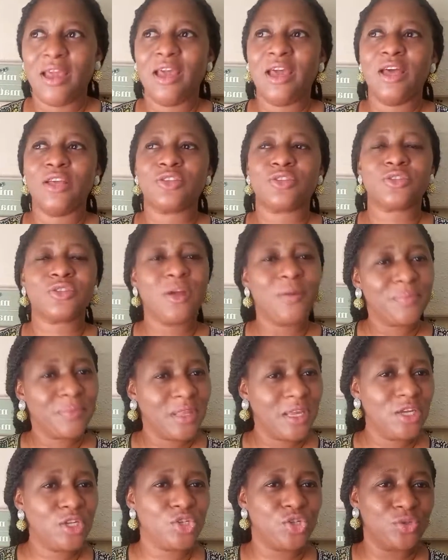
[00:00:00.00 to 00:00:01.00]

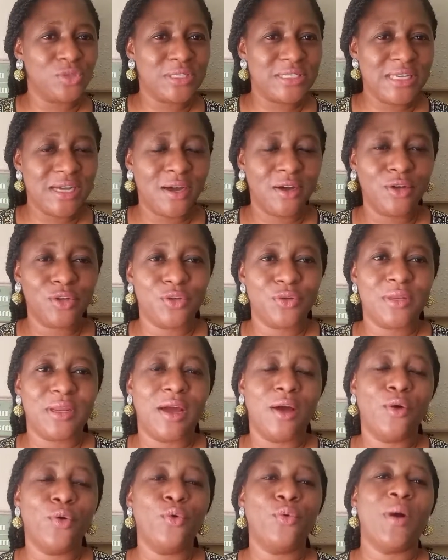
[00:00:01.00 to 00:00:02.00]
Something should tell you
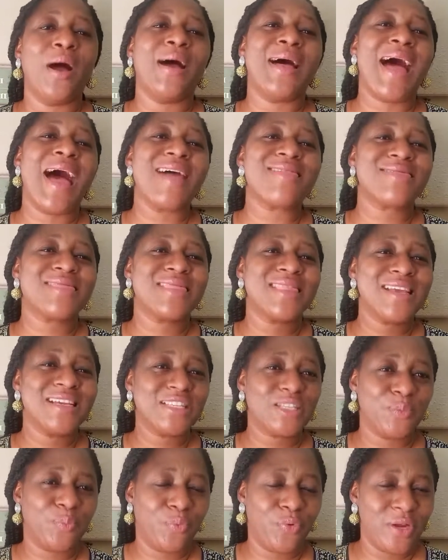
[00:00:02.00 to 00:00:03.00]
that, oh, at
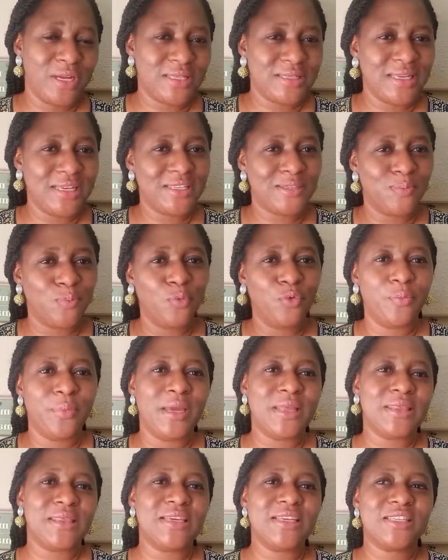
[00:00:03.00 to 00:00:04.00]
this present
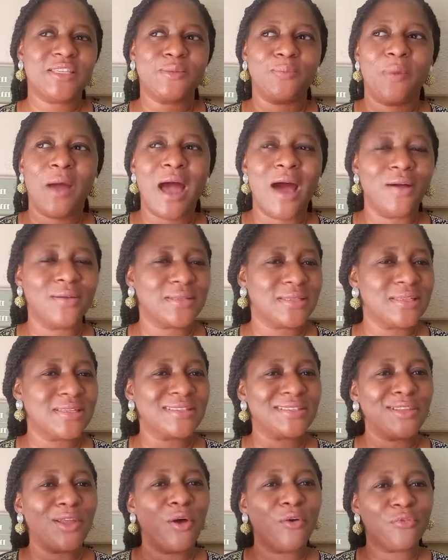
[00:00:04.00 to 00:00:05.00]
moment, this spouse
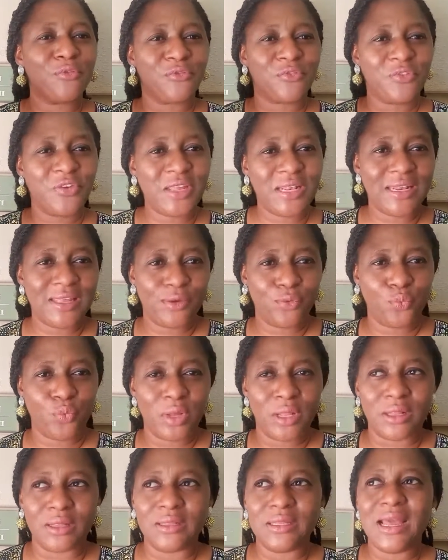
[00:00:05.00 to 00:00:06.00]
is not feeling
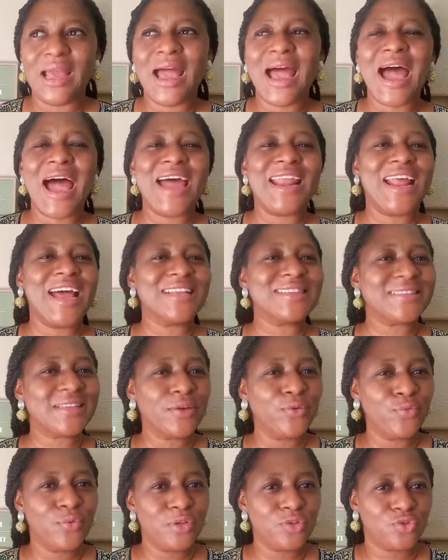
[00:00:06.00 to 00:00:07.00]
well, and as
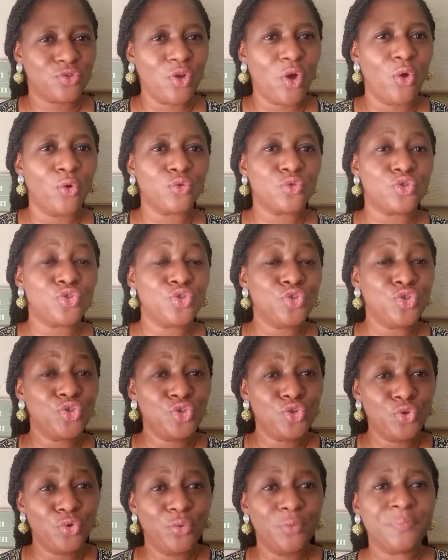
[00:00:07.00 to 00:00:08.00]
a result,
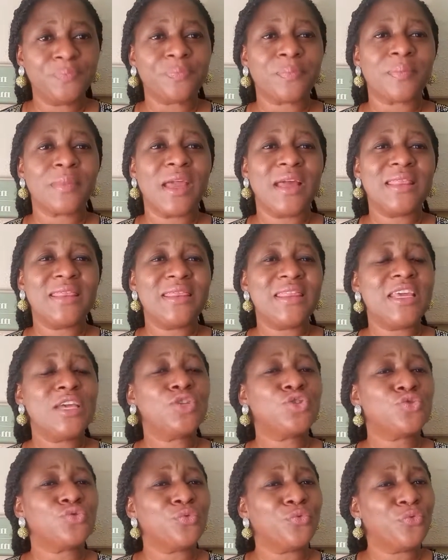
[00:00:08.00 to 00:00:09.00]
you
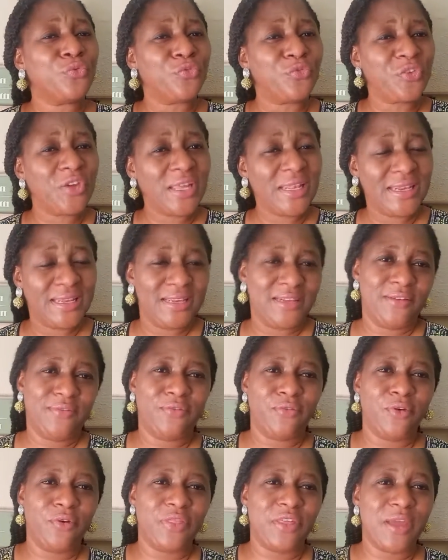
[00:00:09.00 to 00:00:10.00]
need to fill in
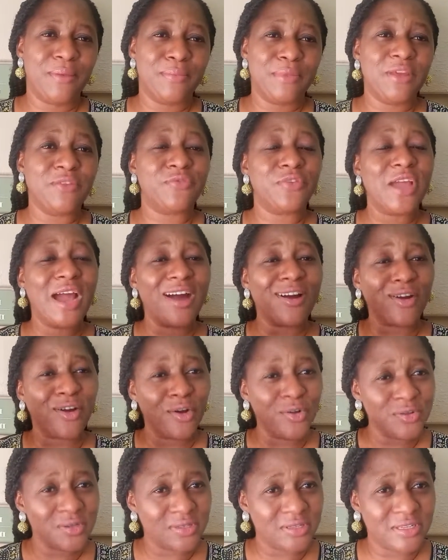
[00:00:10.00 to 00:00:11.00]
for them. If you are
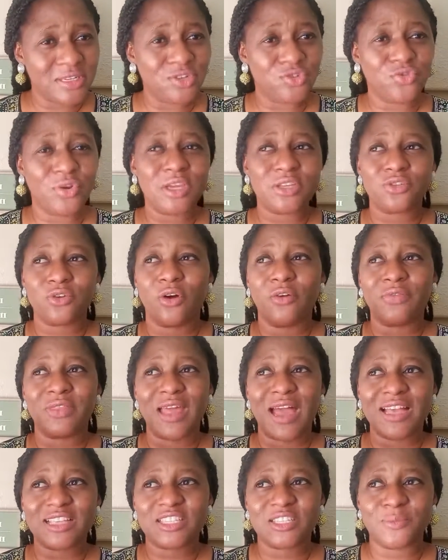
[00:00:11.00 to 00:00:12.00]
considerate of
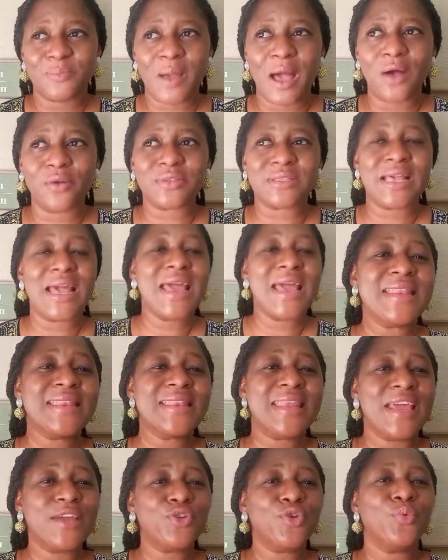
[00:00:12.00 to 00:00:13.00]
that spouse,
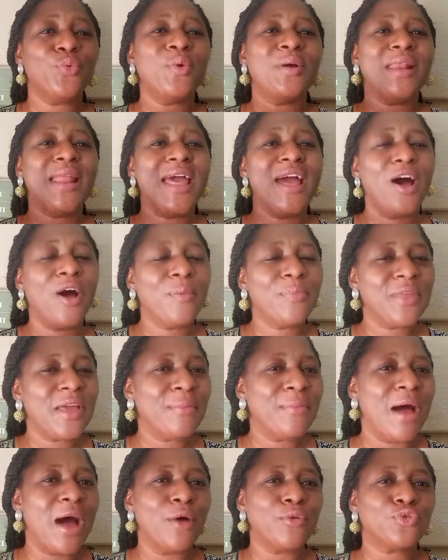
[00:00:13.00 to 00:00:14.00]
then you will help
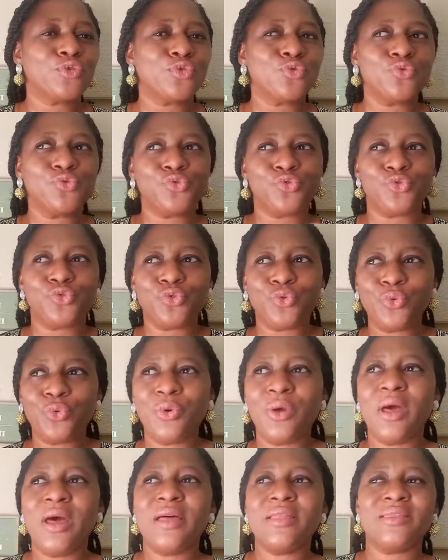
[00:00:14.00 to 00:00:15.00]
them out to
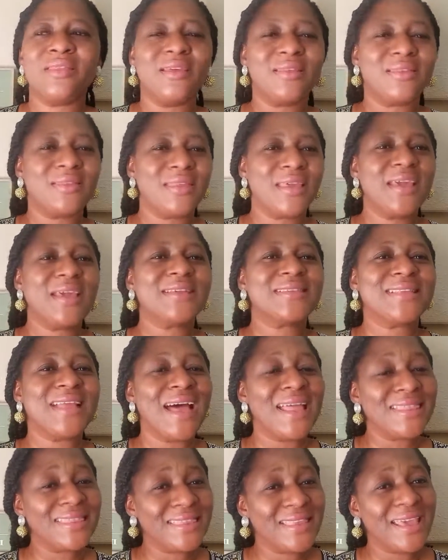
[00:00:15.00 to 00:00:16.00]
do the things
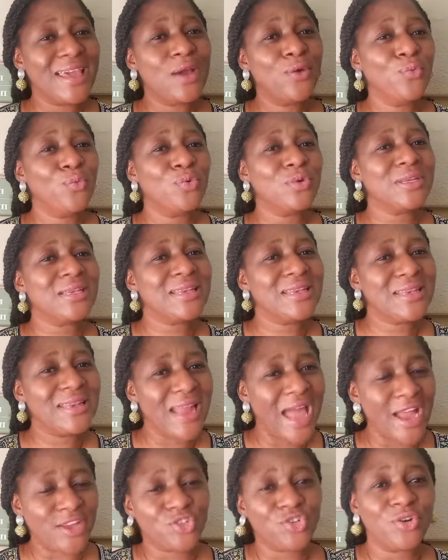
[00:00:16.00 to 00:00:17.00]
that they would
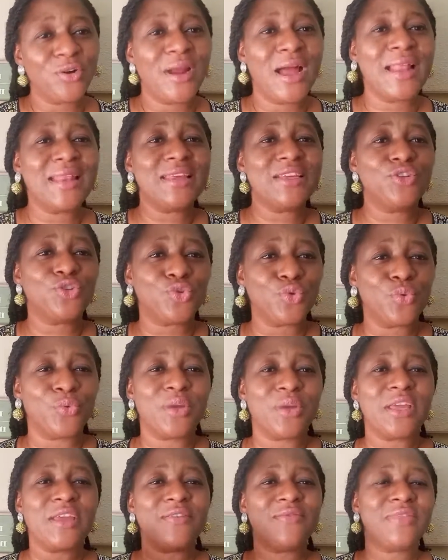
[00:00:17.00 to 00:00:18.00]
naturally
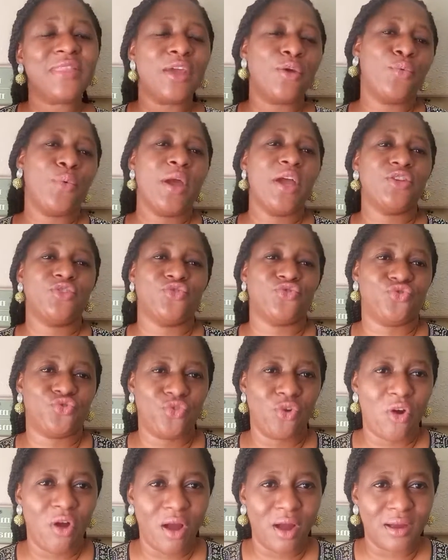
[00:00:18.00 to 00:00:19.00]
do if they were
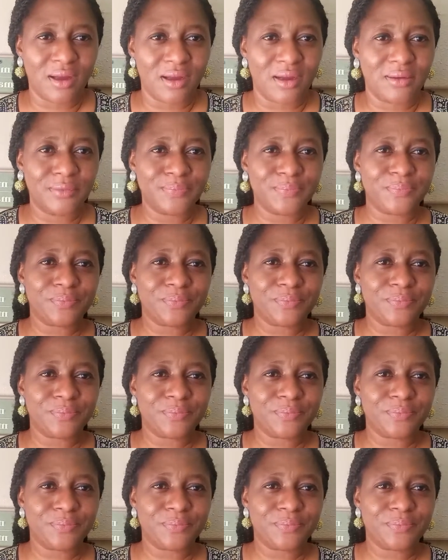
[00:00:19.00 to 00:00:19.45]
strong.